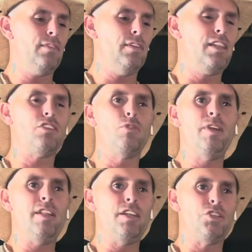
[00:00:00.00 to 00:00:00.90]
This will
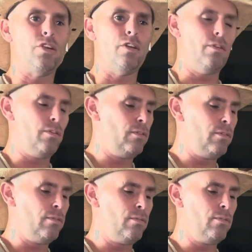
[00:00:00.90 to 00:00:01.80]
be the intro.
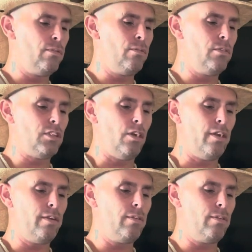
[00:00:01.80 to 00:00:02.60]
Sorry.